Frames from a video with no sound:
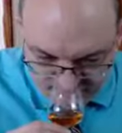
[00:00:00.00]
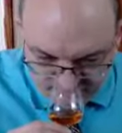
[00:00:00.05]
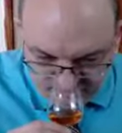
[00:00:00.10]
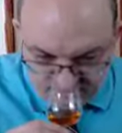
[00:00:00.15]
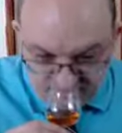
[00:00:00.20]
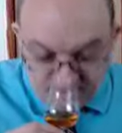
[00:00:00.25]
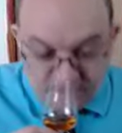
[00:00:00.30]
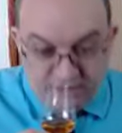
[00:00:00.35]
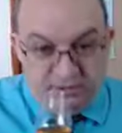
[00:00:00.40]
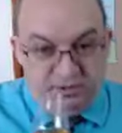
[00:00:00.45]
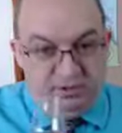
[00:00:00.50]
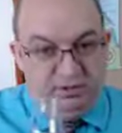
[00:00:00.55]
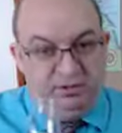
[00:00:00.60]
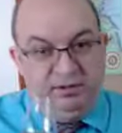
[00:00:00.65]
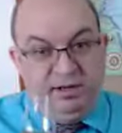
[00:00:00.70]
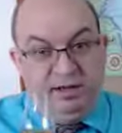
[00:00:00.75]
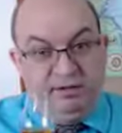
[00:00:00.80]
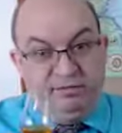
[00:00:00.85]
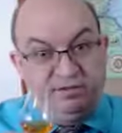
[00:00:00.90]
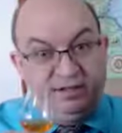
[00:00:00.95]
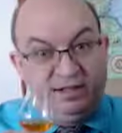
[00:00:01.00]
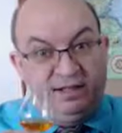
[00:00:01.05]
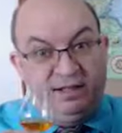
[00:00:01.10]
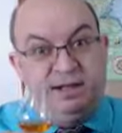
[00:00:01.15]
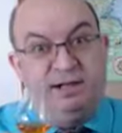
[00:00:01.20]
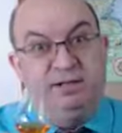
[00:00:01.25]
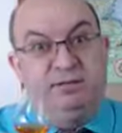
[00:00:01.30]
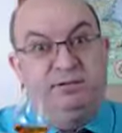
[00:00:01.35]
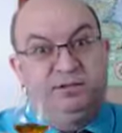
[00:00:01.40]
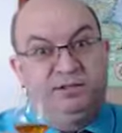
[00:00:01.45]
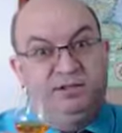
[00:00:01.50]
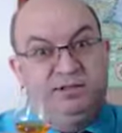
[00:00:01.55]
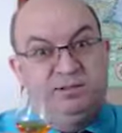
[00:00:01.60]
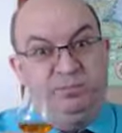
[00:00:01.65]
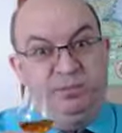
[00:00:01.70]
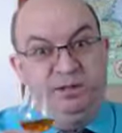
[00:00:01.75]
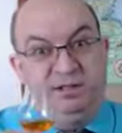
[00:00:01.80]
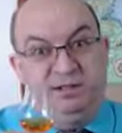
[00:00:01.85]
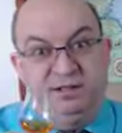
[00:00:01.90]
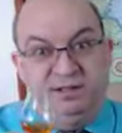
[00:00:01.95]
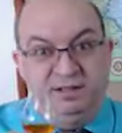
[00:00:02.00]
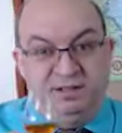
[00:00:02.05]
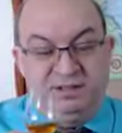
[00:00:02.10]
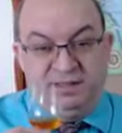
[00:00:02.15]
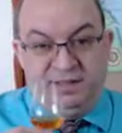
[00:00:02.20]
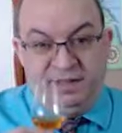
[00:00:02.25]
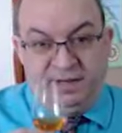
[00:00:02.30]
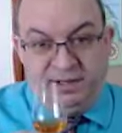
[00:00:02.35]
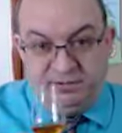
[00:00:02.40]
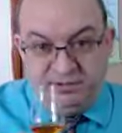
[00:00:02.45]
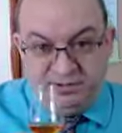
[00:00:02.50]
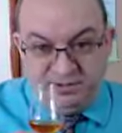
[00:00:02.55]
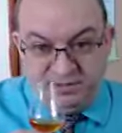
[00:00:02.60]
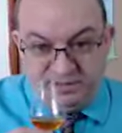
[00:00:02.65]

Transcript: Then you have carrots, splendid carrots,